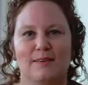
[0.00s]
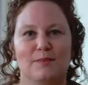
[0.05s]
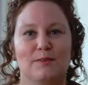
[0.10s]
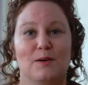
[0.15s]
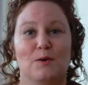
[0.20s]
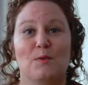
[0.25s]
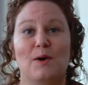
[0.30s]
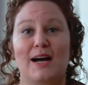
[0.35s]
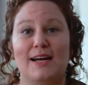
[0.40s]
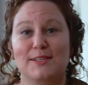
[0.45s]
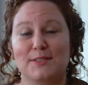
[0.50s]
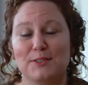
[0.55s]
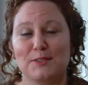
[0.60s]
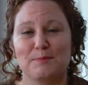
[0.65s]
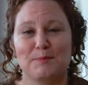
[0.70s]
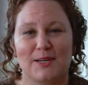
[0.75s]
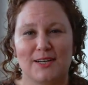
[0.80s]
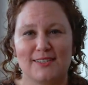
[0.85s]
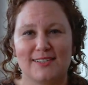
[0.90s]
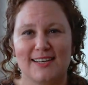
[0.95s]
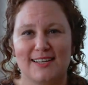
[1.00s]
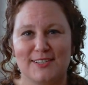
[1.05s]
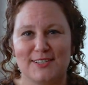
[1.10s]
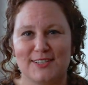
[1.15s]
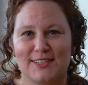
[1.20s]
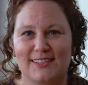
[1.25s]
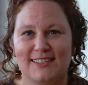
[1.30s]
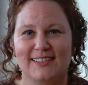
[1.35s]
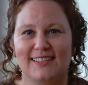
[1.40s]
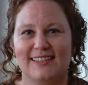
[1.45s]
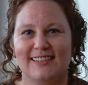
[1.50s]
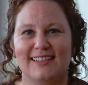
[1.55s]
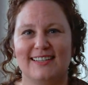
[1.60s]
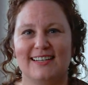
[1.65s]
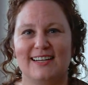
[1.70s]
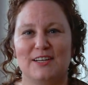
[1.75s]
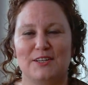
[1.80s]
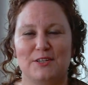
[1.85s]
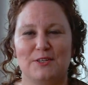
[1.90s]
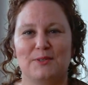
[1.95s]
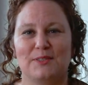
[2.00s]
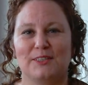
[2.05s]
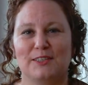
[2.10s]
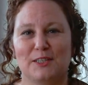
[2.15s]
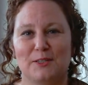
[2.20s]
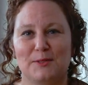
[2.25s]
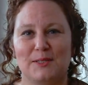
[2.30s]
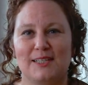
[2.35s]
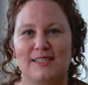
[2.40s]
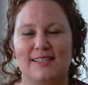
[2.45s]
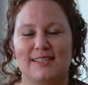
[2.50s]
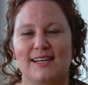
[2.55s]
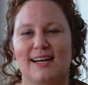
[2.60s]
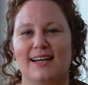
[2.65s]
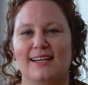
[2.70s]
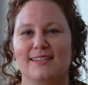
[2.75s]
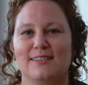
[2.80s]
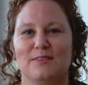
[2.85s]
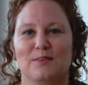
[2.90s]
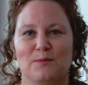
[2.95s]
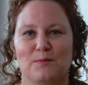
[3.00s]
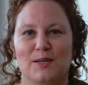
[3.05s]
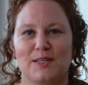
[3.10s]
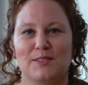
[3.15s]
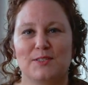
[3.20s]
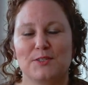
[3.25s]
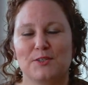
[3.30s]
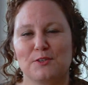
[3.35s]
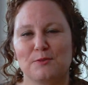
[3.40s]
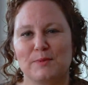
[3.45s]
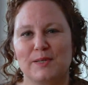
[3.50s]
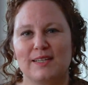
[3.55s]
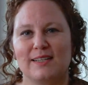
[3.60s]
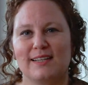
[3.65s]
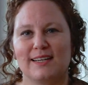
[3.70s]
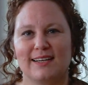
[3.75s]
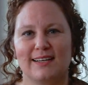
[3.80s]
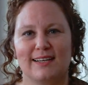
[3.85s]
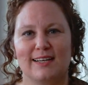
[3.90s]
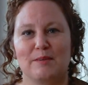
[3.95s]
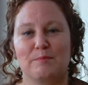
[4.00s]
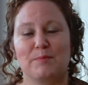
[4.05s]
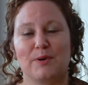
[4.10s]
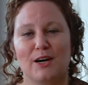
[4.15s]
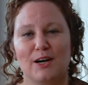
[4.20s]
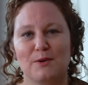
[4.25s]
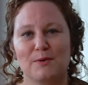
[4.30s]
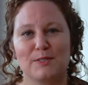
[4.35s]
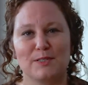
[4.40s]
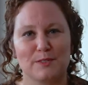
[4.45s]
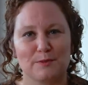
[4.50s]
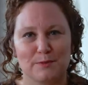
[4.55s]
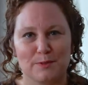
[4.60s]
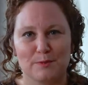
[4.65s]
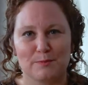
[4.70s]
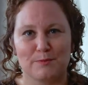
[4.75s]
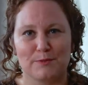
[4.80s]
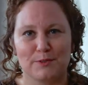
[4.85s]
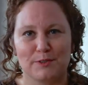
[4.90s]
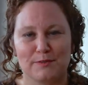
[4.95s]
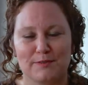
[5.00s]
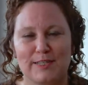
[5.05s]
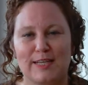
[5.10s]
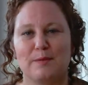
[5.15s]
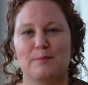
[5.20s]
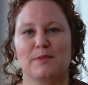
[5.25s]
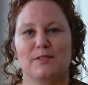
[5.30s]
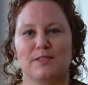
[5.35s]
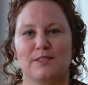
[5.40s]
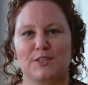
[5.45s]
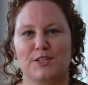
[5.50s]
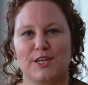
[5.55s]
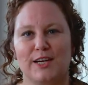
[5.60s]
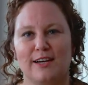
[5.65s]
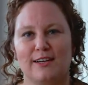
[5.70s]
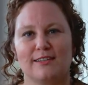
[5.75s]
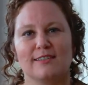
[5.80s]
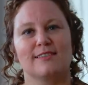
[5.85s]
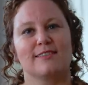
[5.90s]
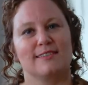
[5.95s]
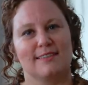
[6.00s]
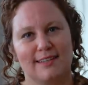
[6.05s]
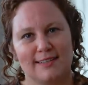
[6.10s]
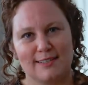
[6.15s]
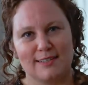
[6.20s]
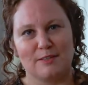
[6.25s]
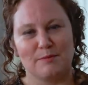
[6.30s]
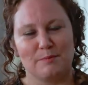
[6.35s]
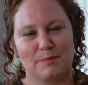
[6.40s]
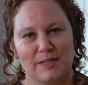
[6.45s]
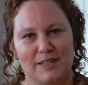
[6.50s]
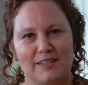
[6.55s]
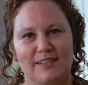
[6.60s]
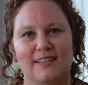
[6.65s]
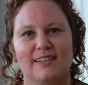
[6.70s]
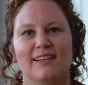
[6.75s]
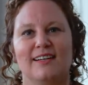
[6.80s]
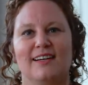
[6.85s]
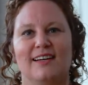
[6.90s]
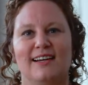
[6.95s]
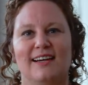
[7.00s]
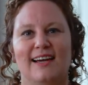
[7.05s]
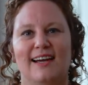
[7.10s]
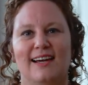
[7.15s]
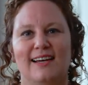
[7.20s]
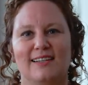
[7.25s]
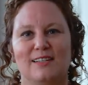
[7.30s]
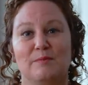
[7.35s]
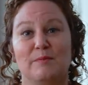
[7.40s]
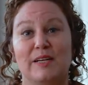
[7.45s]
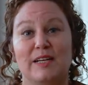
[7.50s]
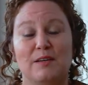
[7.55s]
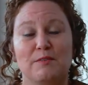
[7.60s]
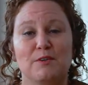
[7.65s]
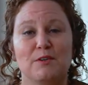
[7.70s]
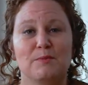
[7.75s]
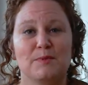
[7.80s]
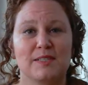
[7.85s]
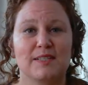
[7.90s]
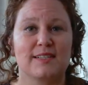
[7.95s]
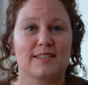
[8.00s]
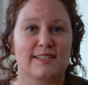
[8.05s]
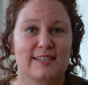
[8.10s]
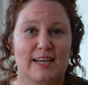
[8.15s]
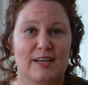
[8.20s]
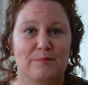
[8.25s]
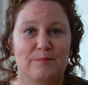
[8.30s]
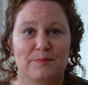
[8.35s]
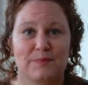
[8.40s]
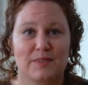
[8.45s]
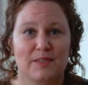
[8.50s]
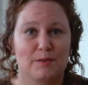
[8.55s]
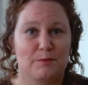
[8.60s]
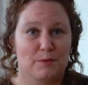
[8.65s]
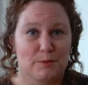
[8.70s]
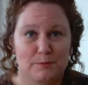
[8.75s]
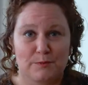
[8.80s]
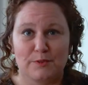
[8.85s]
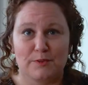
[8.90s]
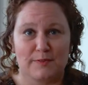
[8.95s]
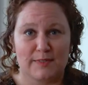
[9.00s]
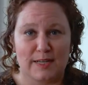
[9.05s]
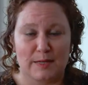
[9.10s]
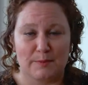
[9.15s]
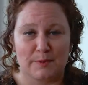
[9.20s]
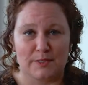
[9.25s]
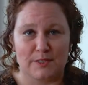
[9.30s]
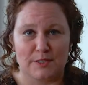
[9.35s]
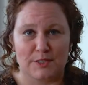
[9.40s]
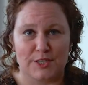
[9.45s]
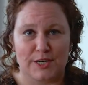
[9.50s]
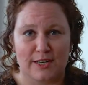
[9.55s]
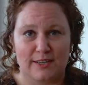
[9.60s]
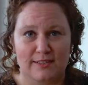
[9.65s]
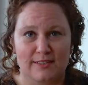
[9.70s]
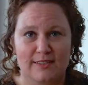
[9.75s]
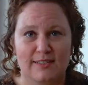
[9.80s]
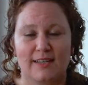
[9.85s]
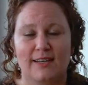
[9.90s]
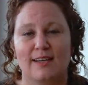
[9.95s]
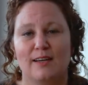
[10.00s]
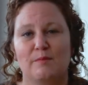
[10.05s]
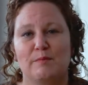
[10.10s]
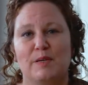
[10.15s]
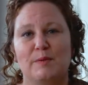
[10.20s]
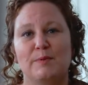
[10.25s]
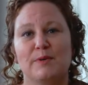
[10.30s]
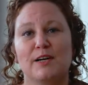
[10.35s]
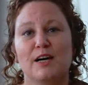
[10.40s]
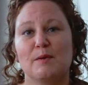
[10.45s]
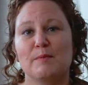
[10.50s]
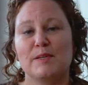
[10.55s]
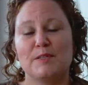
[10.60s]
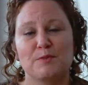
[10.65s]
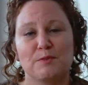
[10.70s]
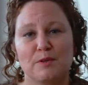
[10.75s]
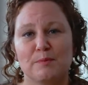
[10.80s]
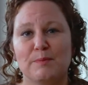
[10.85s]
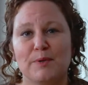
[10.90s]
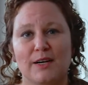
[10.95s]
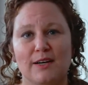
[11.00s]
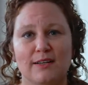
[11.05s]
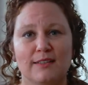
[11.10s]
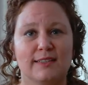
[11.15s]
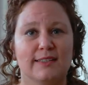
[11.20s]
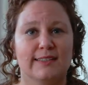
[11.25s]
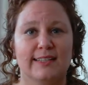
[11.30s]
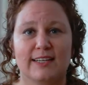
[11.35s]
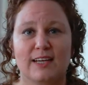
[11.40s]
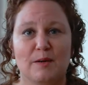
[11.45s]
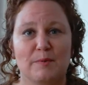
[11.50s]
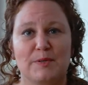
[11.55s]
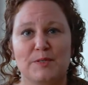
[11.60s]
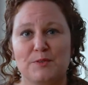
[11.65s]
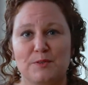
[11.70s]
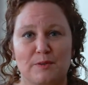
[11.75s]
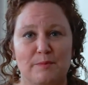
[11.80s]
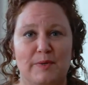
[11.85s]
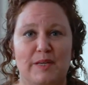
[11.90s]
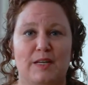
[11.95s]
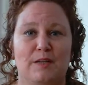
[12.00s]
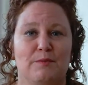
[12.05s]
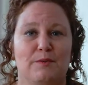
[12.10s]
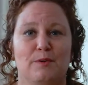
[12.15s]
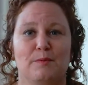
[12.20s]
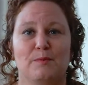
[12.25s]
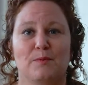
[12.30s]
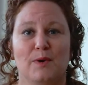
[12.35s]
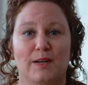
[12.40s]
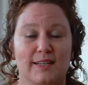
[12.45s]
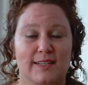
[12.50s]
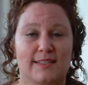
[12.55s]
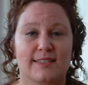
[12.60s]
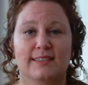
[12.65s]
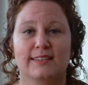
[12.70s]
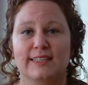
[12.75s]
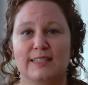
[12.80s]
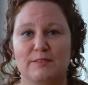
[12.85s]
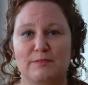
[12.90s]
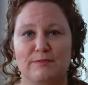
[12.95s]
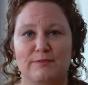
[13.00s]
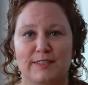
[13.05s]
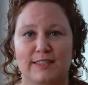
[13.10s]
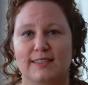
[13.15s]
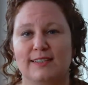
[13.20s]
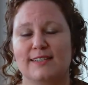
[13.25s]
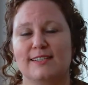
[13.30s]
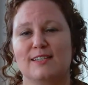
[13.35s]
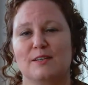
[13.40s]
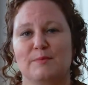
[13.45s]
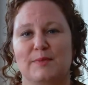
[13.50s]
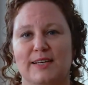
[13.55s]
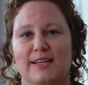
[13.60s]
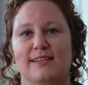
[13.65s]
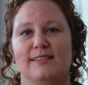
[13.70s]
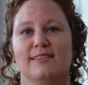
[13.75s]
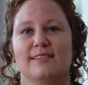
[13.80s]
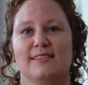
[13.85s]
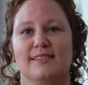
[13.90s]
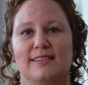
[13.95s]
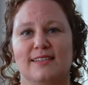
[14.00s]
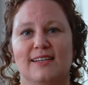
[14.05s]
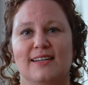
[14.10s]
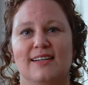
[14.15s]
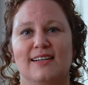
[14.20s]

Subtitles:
A wise old bartender that I knew on the Lower East Side once told me that a bar was a room full of tables and chairs and some beer, and a meeting room was the same, a room full of tables and chairs. People come into a bar like they come into a meeting room, wanting to leave feeling something else.